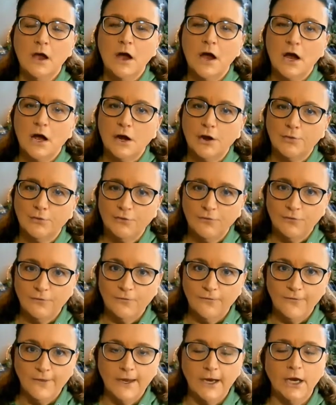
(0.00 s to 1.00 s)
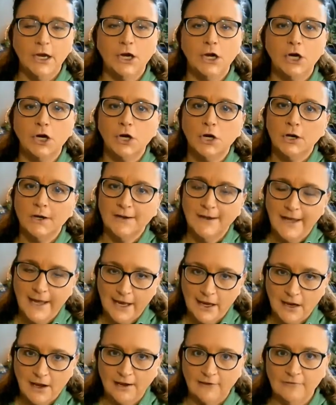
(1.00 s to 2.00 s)
are their
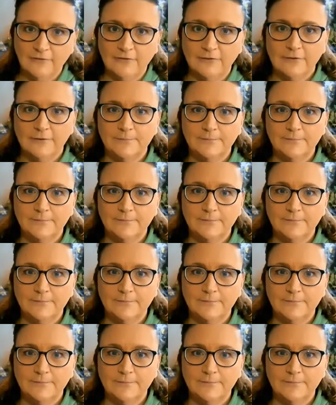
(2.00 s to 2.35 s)
chaos.